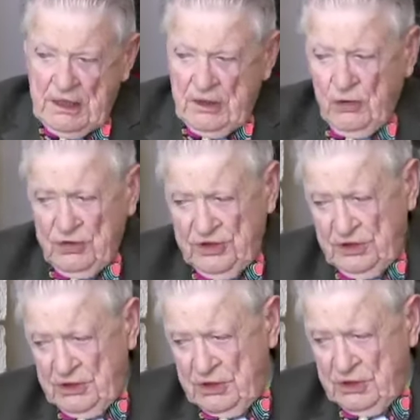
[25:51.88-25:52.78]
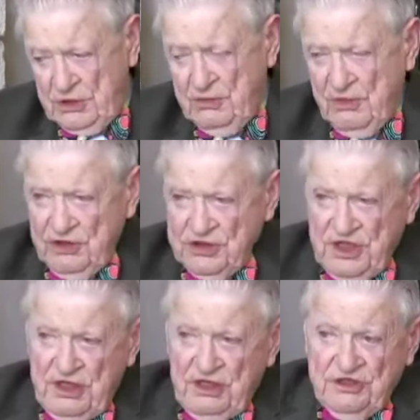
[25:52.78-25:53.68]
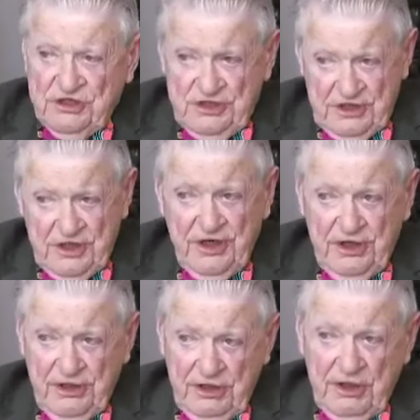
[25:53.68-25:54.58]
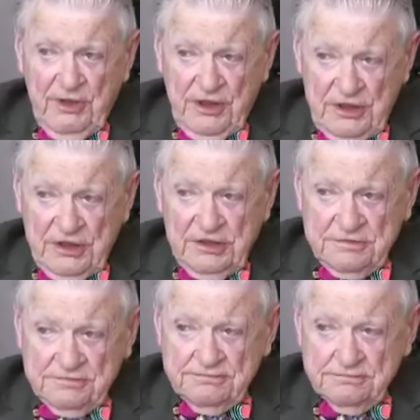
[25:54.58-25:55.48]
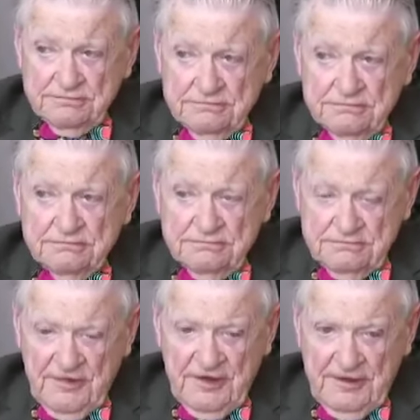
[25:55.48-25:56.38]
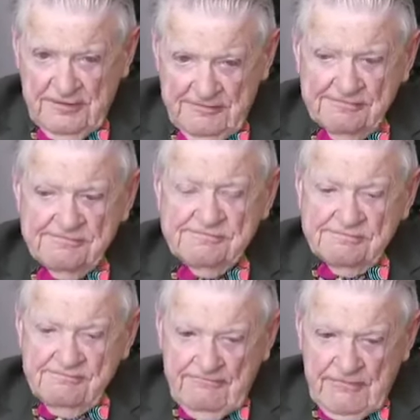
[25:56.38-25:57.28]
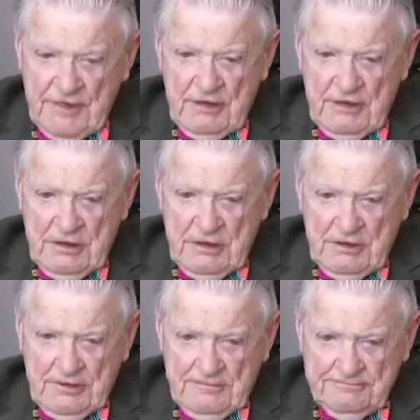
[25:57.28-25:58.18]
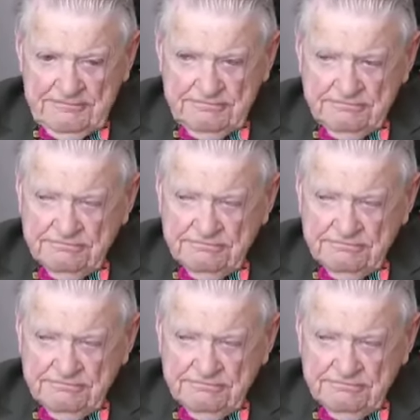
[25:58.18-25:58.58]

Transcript: Uh, only Tamara Technology. They are mine. Oh, are they? Okay, interesting. Um, uh,